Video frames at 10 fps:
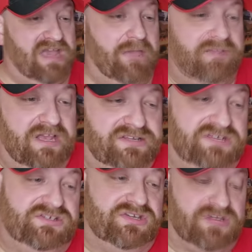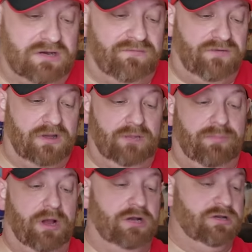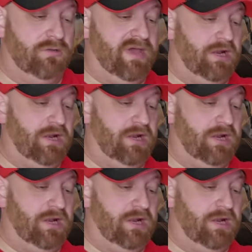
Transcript: Yeah, because it's just going to fall apart no